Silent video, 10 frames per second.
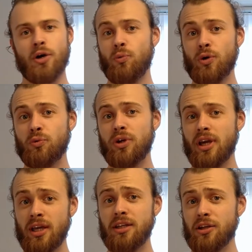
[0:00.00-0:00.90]
What we
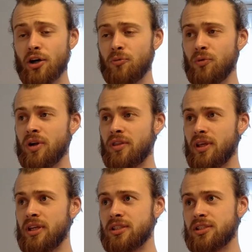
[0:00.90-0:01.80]
ended up with
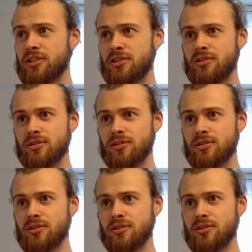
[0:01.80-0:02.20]
is,